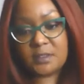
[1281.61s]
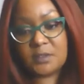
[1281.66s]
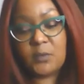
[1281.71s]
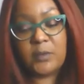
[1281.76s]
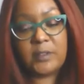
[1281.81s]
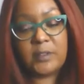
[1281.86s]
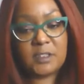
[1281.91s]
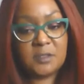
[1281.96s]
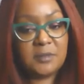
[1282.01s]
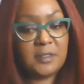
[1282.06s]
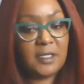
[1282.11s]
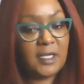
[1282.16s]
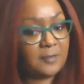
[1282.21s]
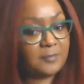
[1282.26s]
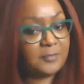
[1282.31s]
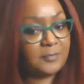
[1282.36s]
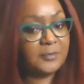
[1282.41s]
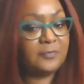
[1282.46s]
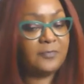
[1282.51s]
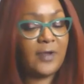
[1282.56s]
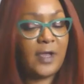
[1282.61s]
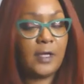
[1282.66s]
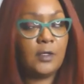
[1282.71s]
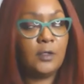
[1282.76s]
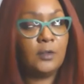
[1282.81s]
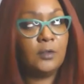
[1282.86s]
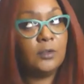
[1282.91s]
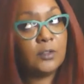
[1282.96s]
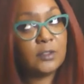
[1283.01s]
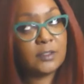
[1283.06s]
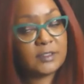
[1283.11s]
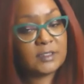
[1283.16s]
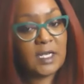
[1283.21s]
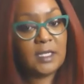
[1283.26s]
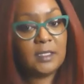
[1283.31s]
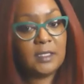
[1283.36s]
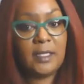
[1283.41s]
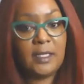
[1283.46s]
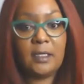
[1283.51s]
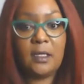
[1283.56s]
is going to be amplified or looked
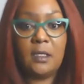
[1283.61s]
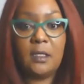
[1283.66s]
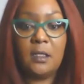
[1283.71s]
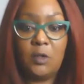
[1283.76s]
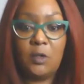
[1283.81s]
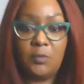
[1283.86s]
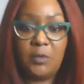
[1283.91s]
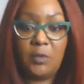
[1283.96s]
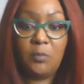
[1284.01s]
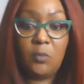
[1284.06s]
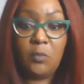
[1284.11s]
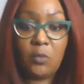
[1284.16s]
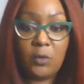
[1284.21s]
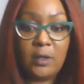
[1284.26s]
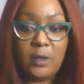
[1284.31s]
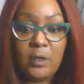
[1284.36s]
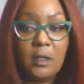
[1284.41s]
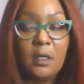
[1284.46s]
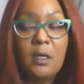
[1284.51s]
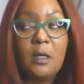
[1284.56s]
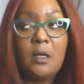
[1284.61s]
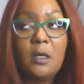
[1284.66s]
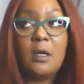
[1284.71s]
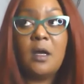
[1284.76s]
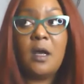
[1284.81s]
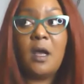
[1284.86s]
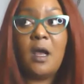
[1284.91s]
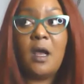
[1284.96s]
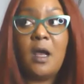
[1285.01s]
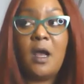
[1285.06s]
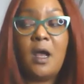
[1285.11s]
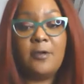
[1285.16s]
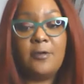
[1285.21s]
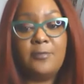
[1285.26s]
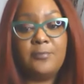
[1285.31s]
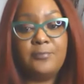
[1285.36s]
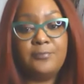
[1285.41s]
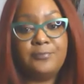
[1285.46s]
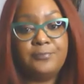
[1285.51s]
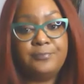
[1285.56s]
at like a little bit more
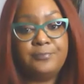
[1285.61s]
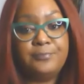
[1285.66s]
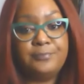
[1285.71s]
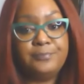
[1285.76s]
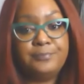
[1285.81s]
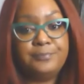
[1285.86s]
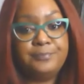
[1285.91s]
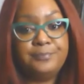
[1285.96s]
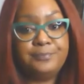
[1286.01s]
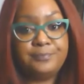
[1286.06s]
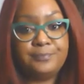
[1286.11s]
um